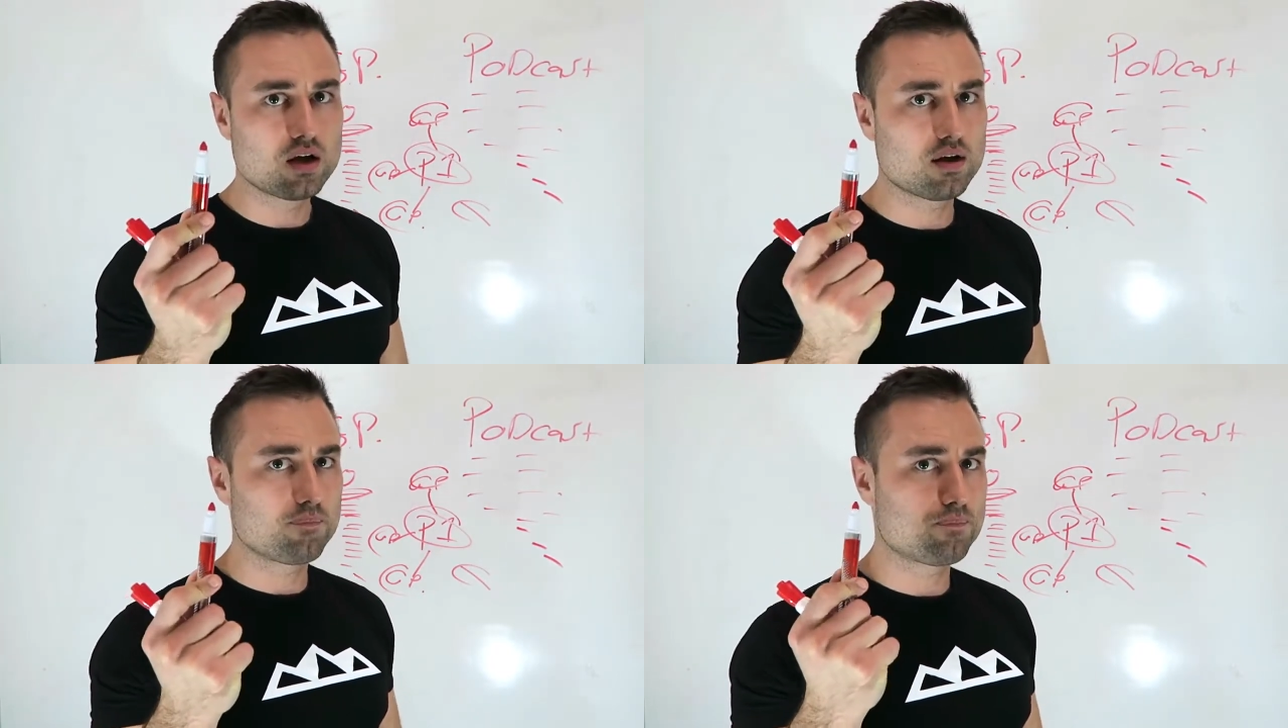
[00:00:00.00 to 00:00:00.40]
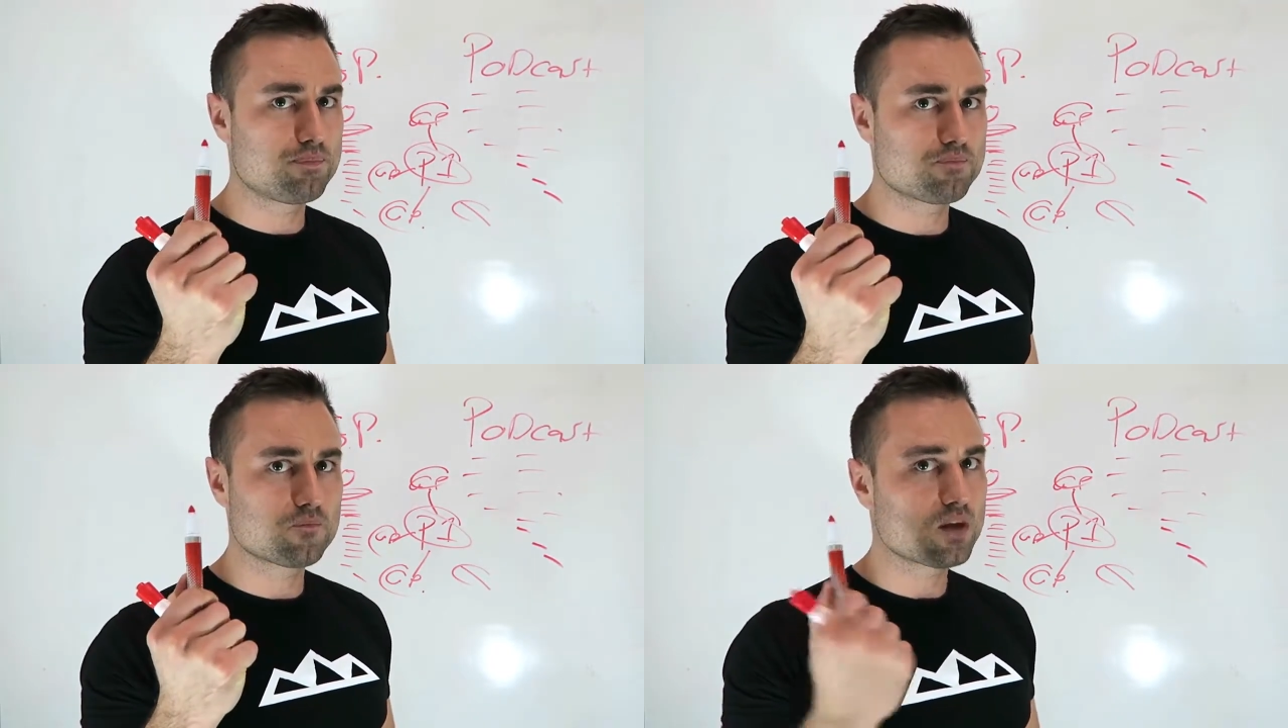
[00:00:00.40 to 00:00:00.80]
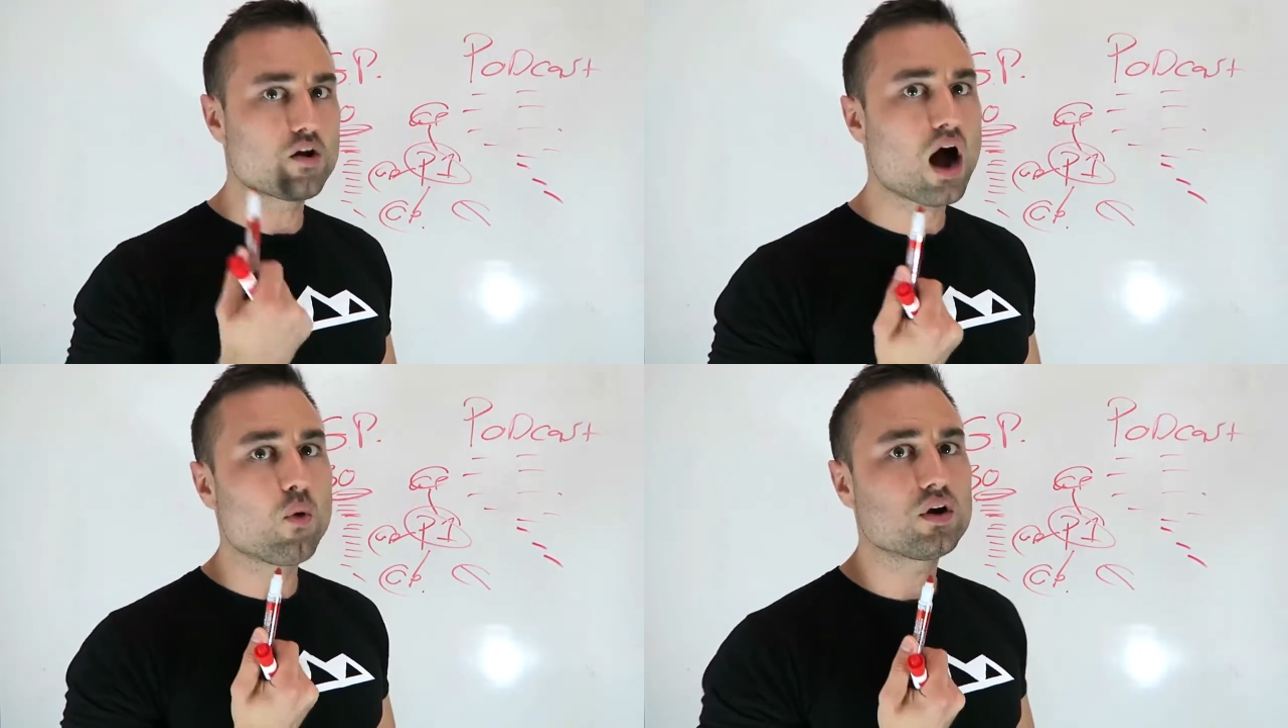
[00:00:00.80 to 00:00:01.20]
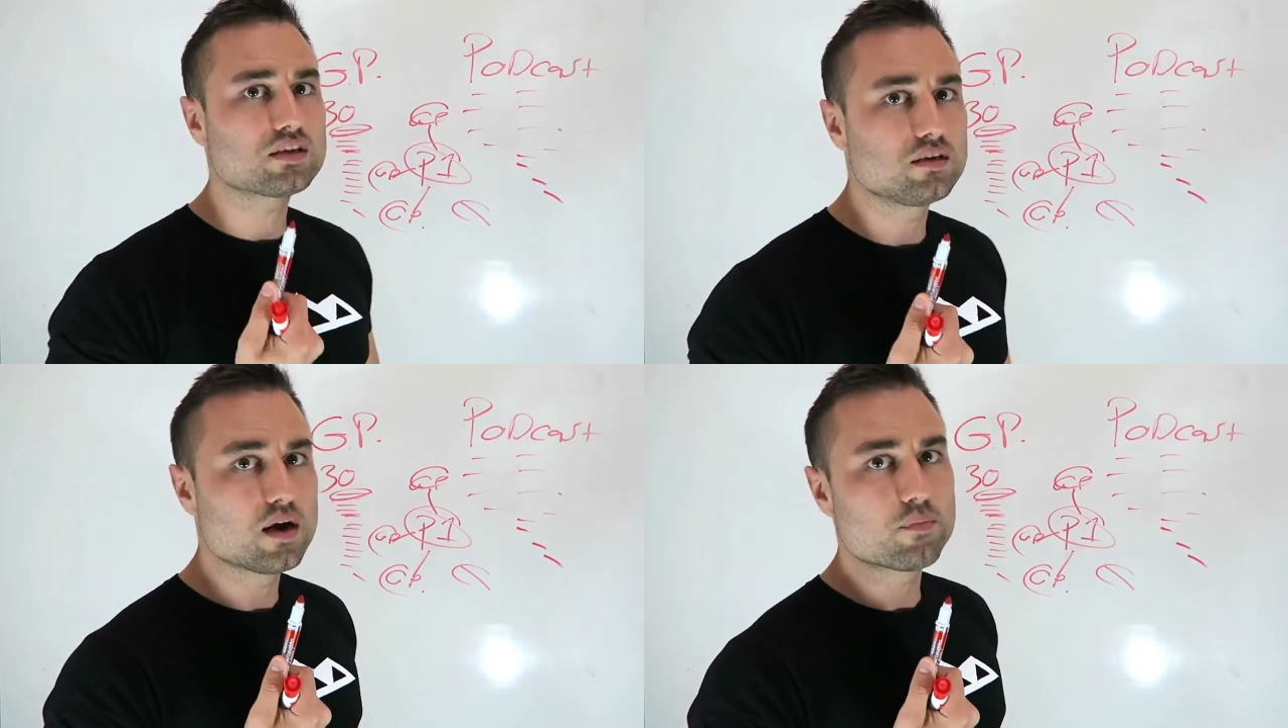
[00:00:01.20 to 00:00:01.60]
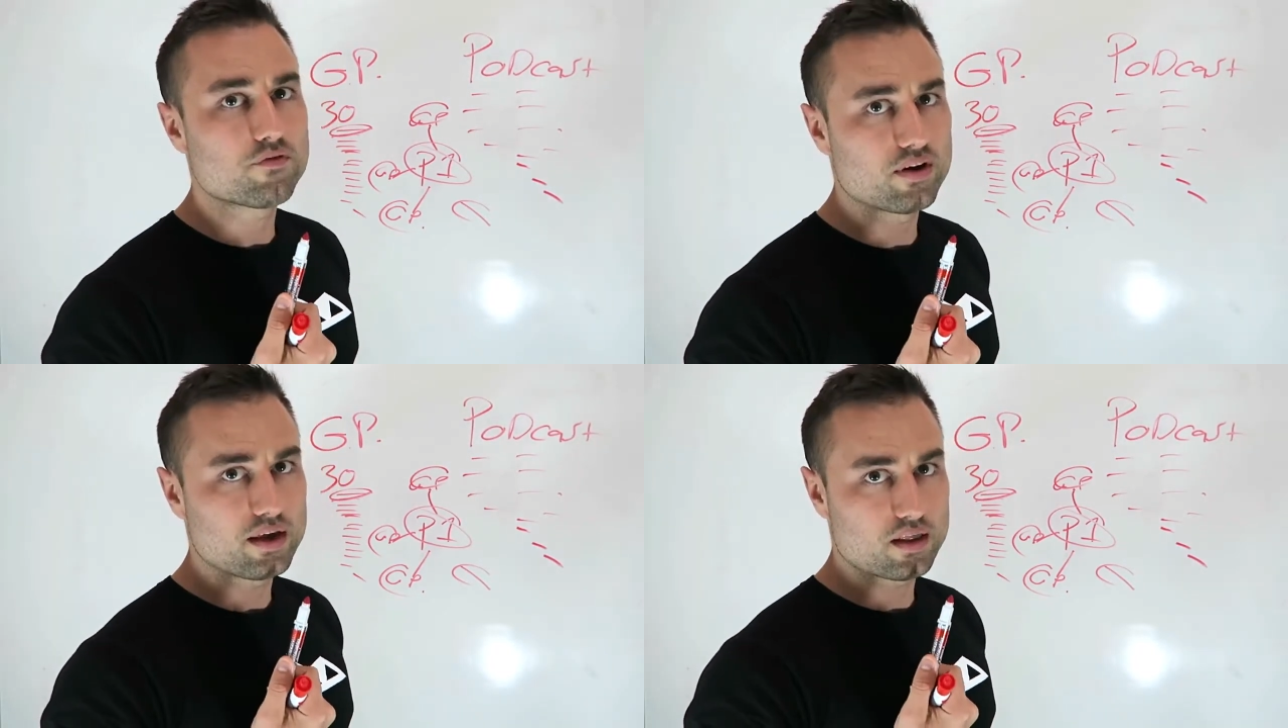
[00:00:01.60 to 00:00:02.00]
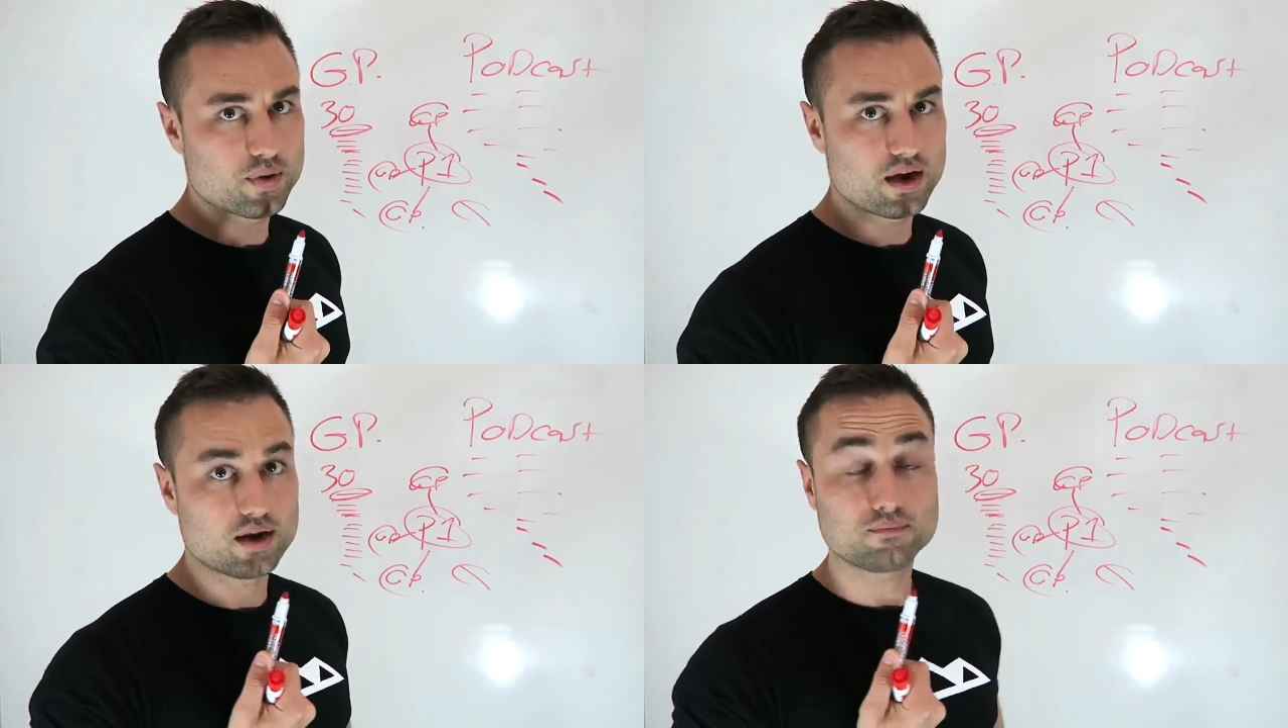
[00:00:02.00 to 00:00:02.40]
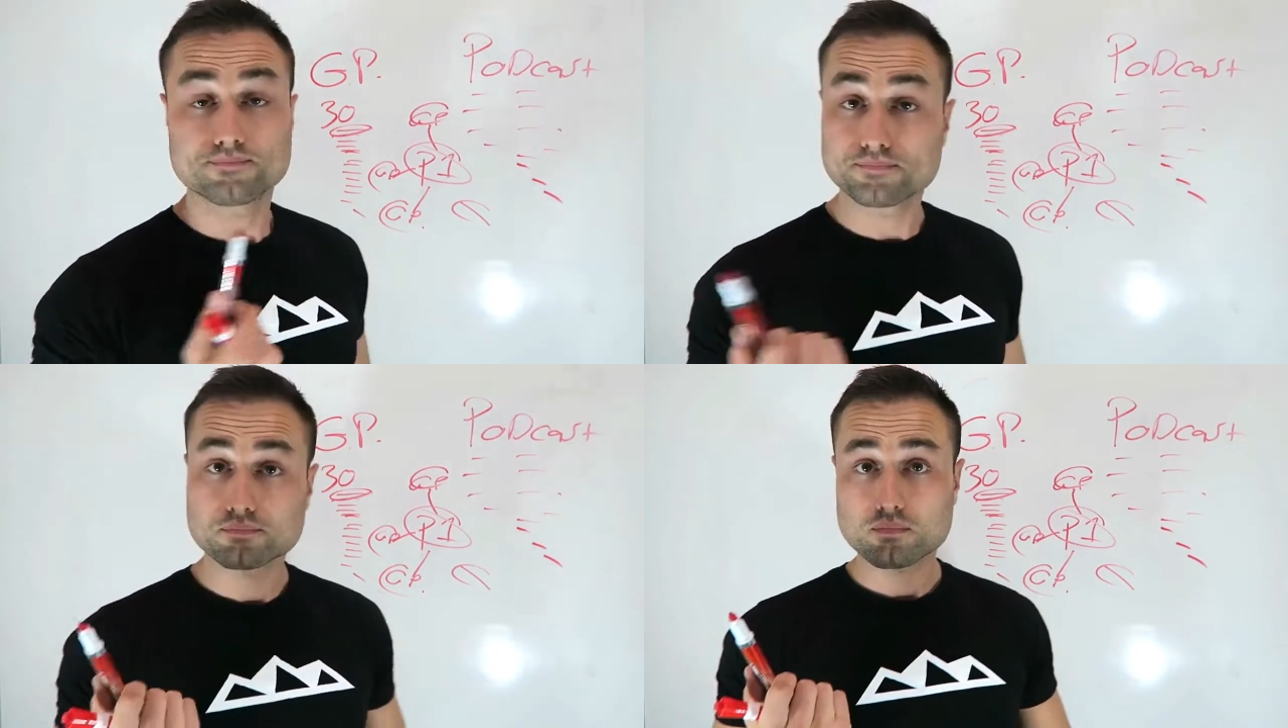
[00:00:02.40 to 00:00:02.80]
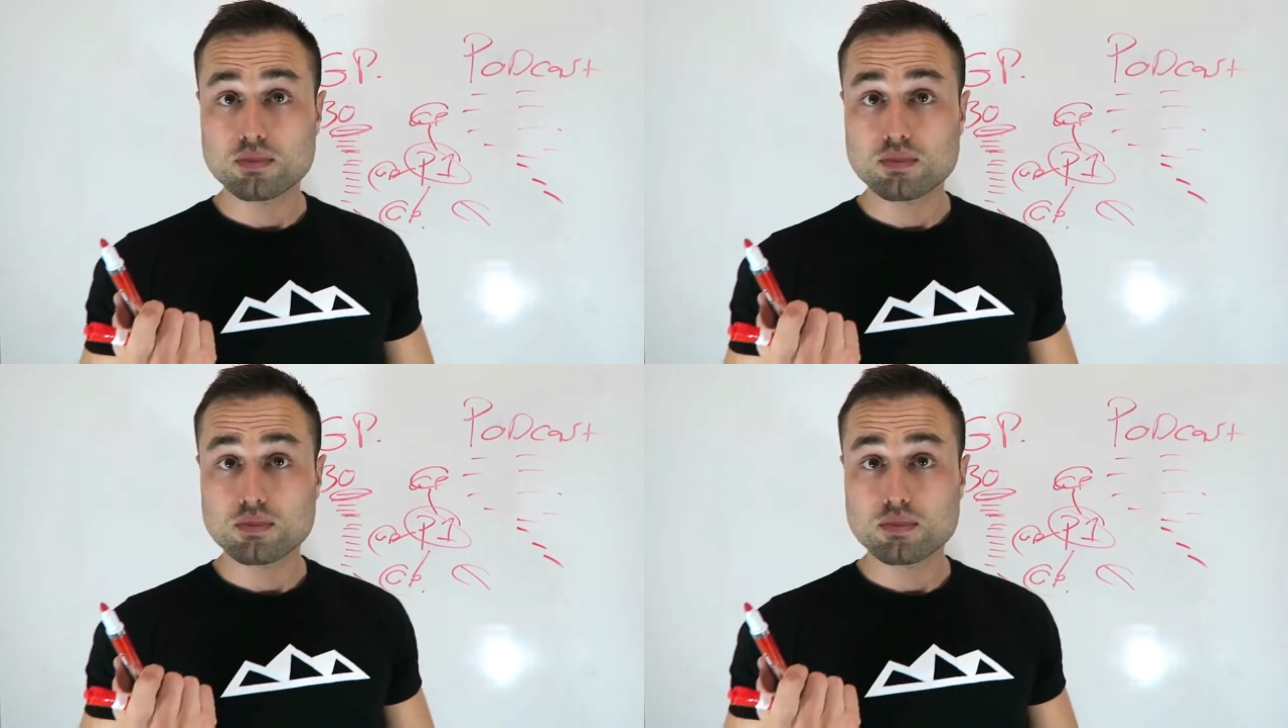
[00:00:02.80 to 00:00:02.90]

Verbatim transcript: Uh, you know, I wasn't number friendly at the beginning.